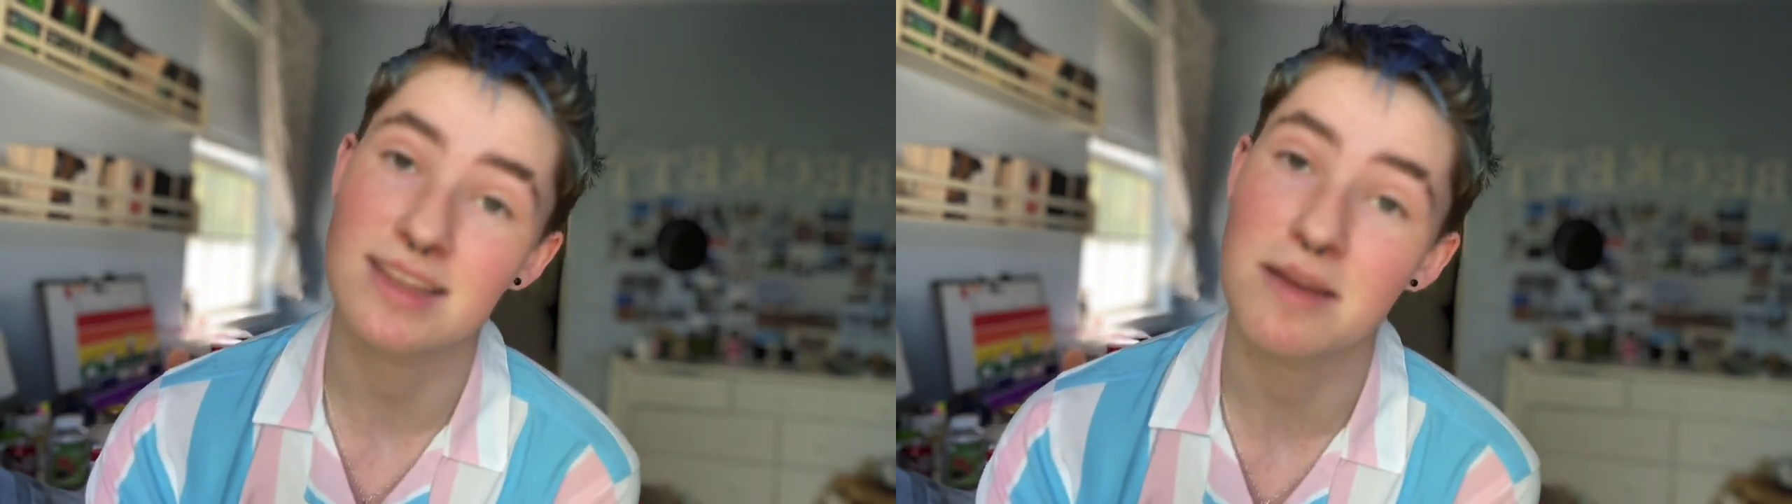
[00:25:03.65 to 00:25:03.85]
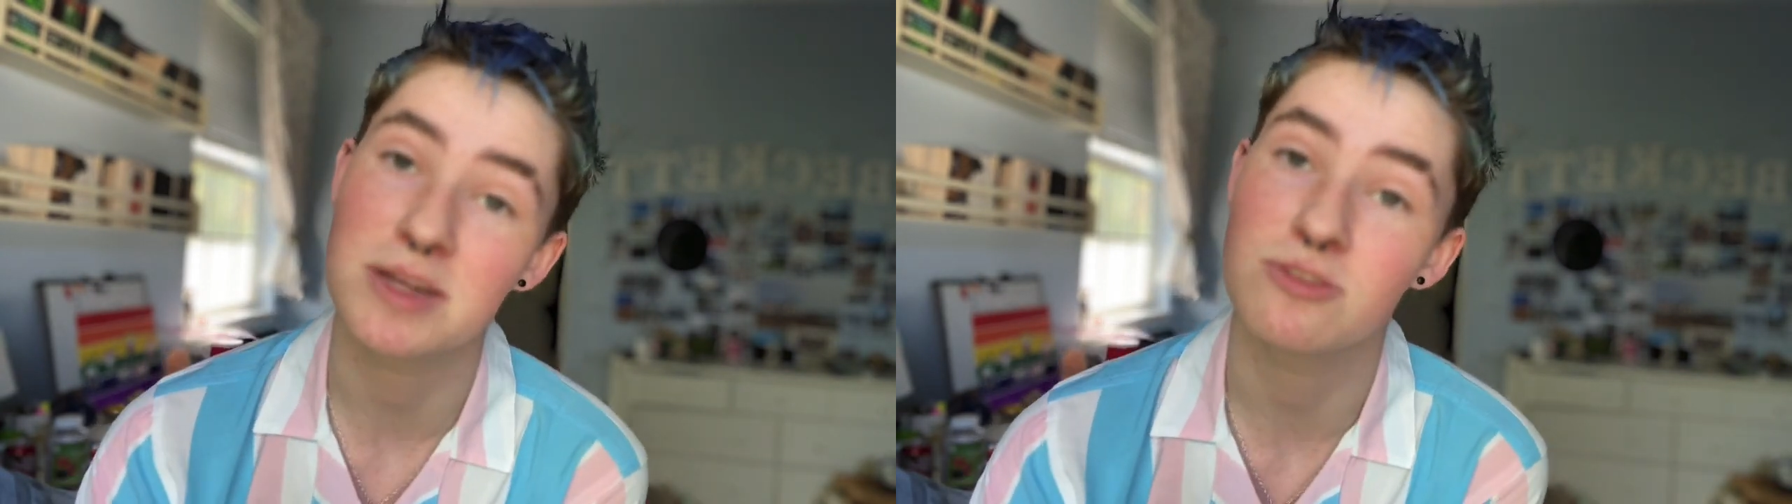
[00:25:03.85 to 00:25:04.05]

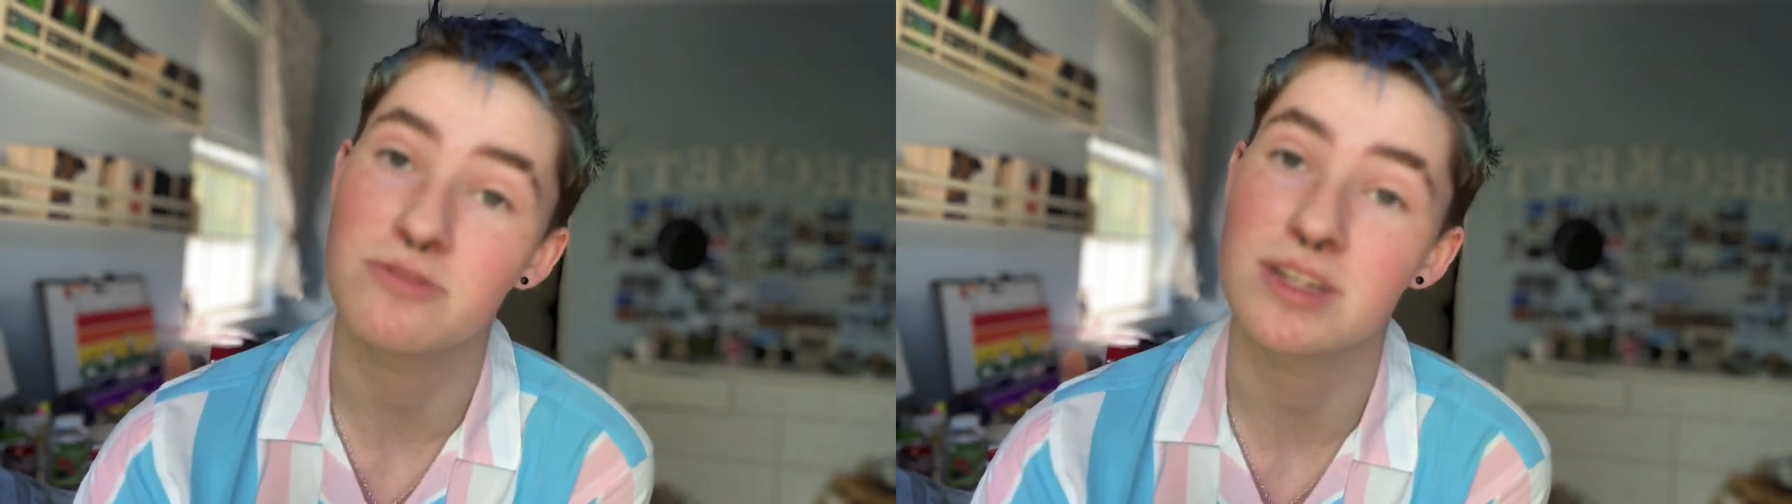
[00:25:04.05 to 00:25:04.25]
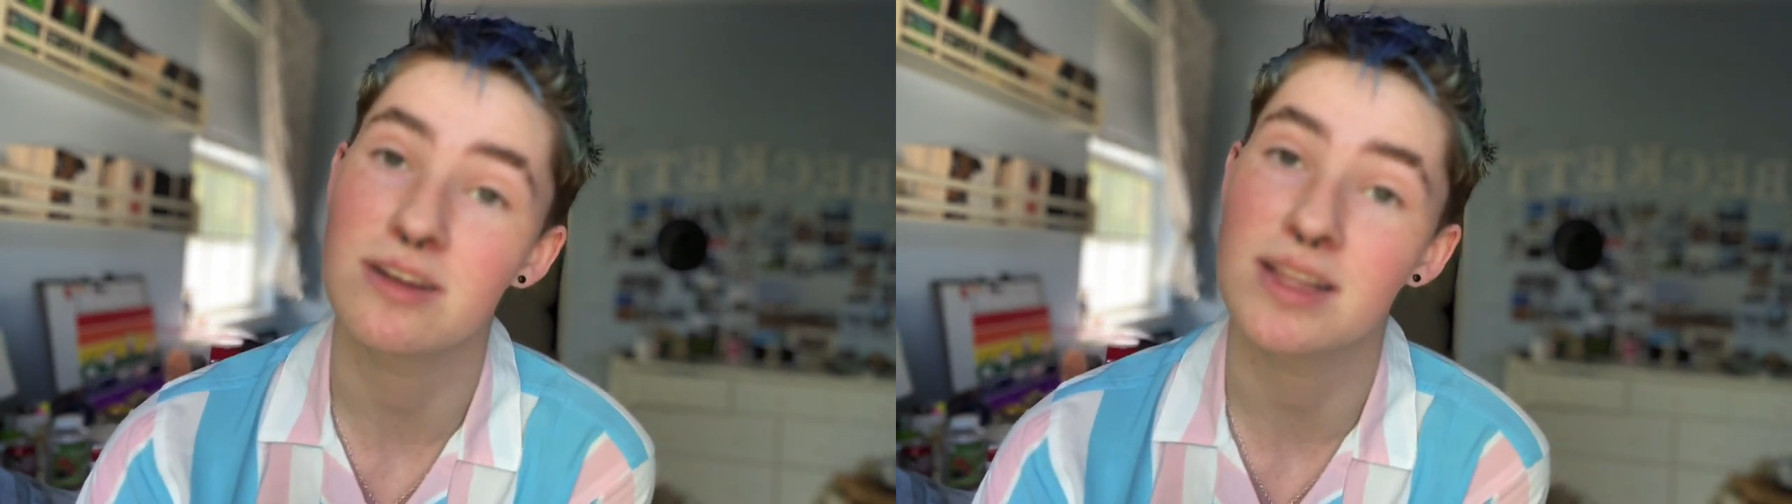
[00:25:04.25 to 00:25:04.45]
time I do a
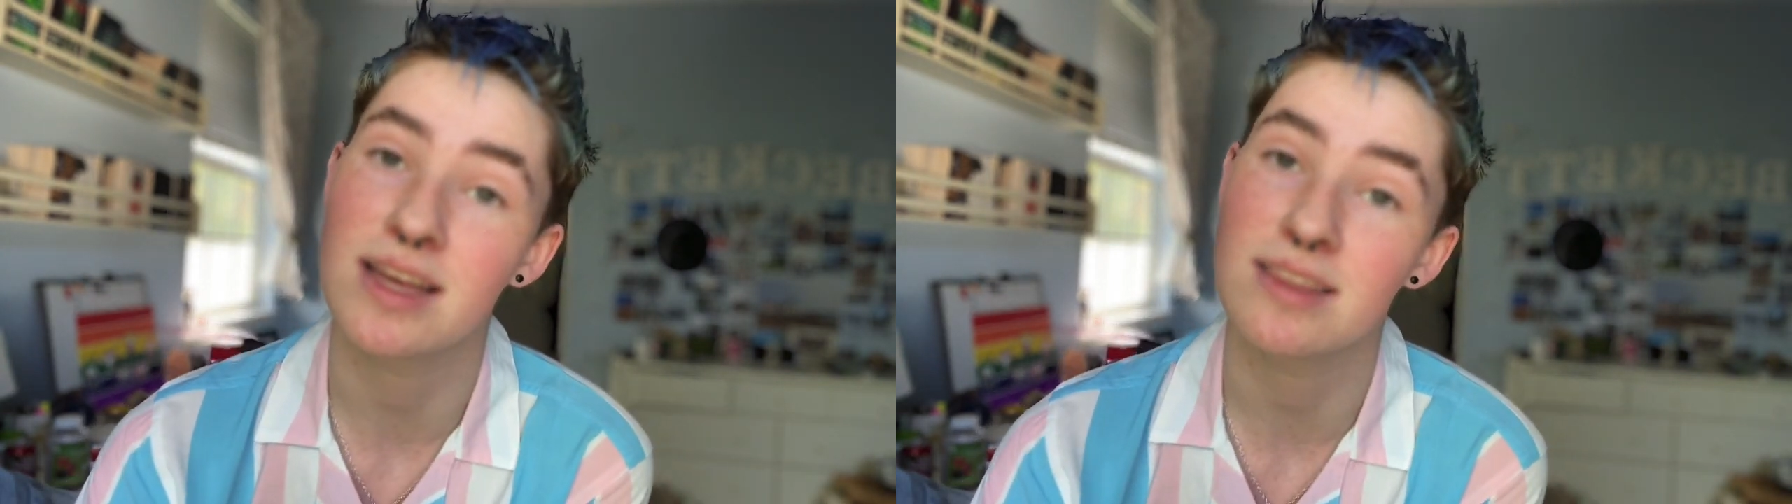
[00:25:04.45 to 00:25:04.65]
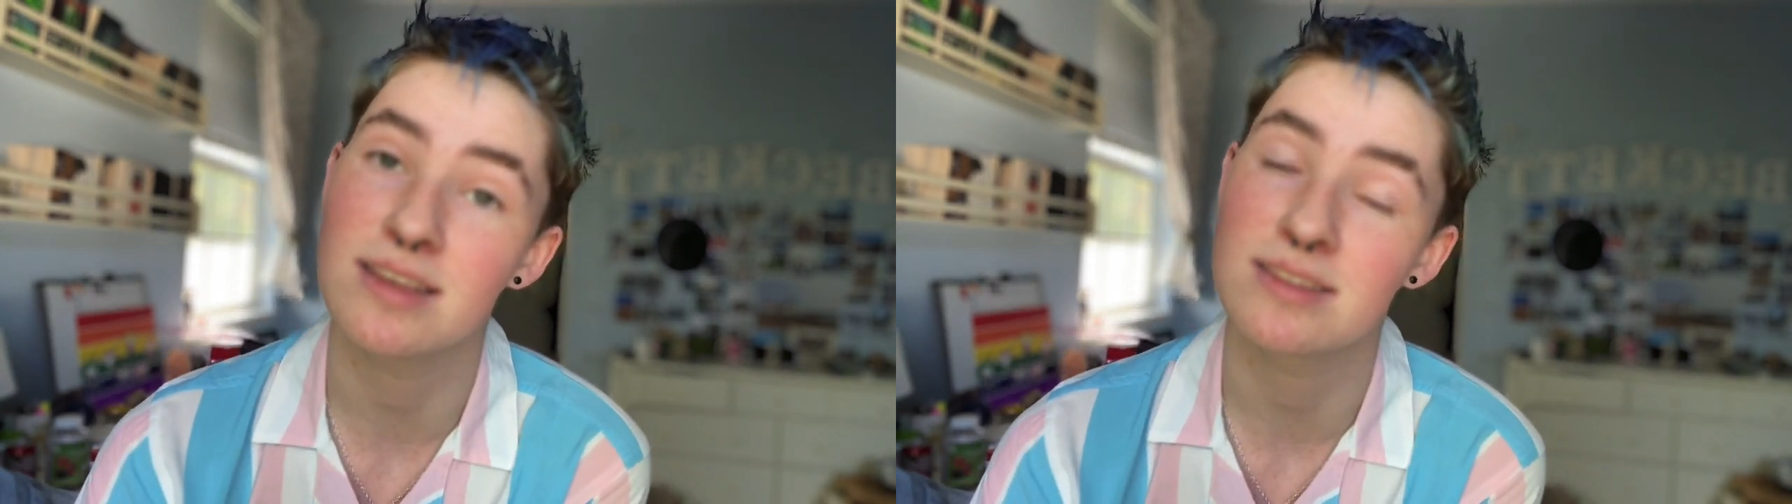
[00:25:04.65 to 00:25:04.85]
video
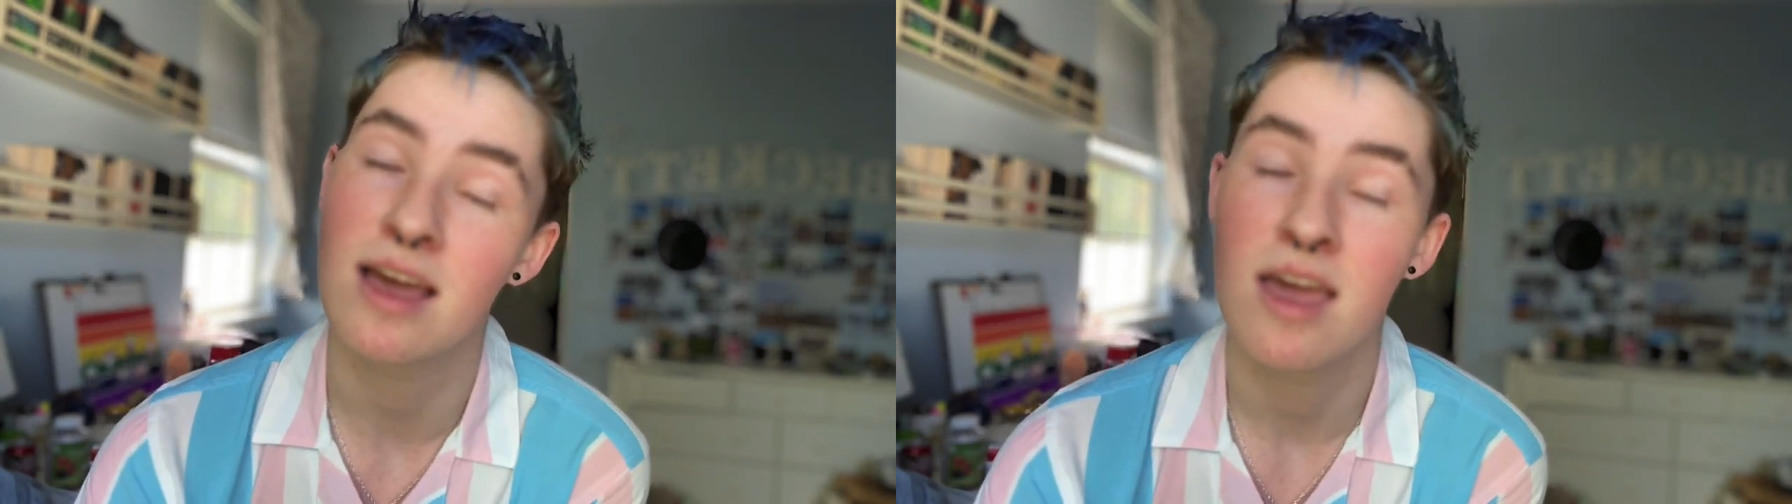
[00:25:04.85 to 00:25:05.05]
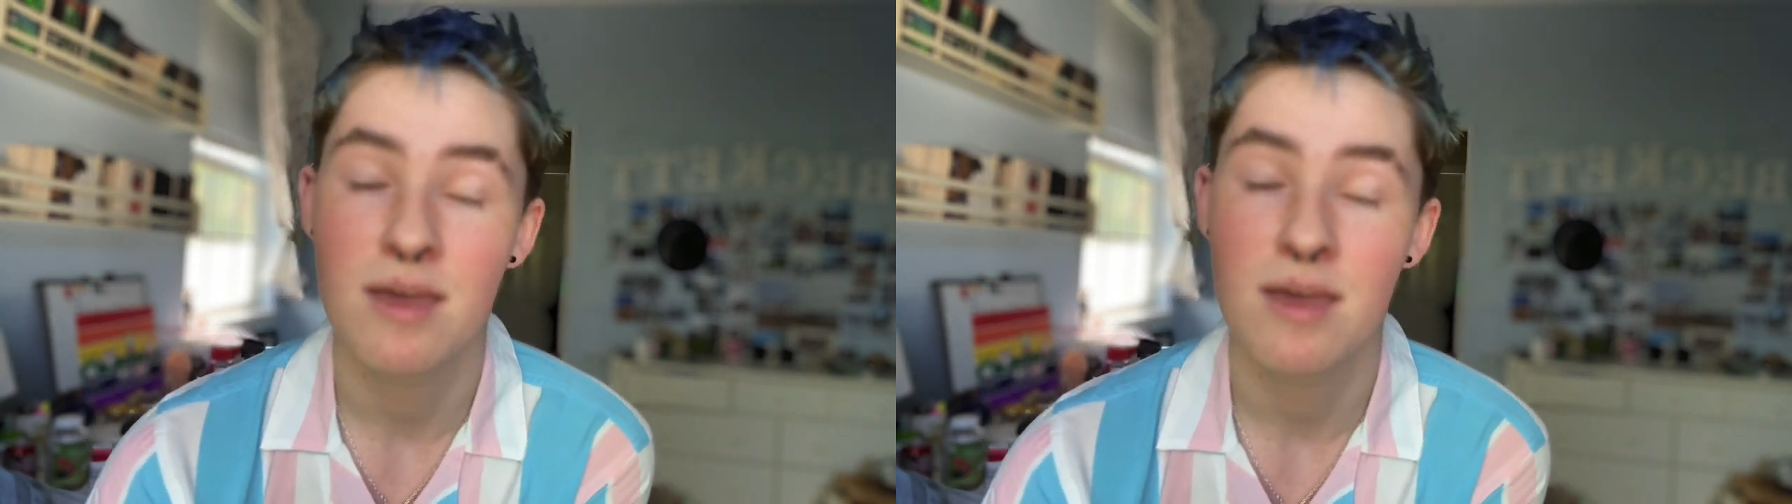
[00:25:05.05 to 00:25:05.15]
like this,